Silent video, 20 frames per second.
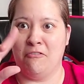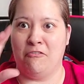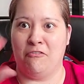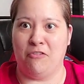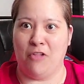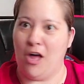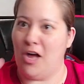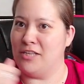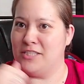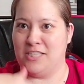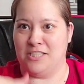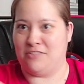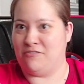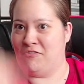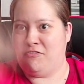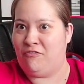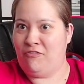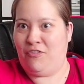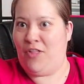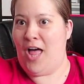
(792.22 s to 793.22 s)
floss is
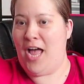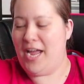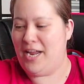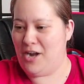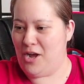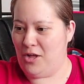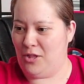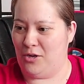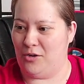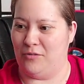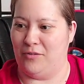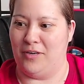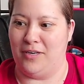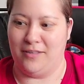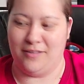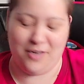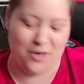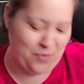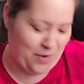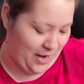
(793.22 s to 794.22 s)
flying all over.
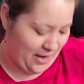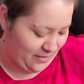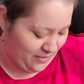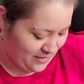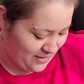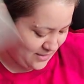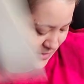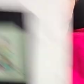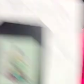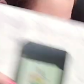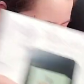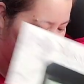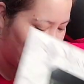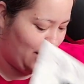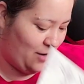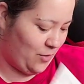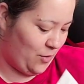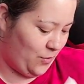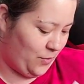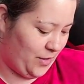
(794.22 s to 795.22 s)
Okay, this can
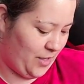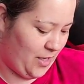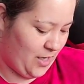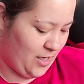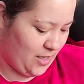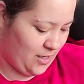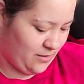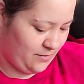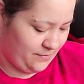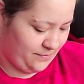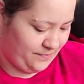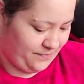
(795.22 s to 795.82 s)
now go in here.